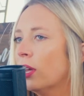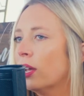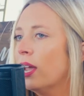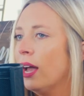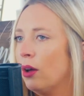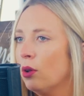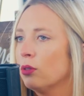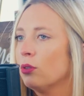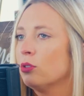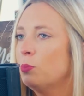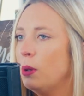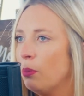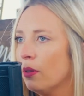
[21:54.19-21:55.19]
count on
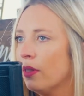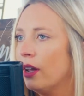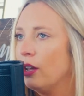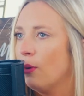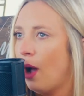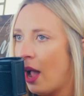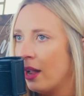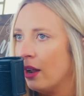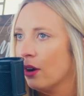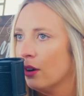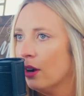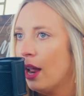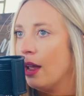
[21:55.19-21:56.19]
those people that you
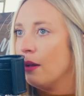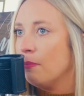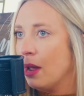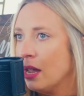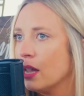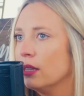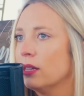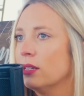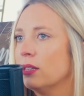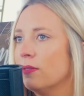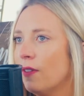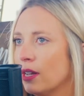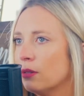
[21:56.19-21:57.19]
hired and making this
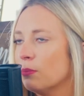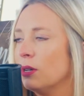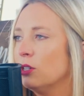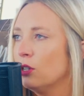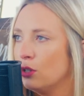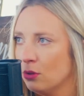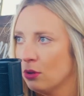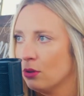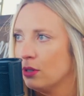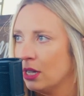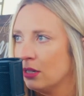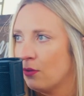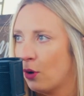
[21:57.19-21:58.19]
investment to do those
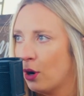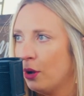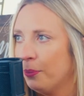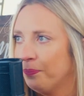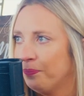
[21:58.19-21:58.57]
things for you.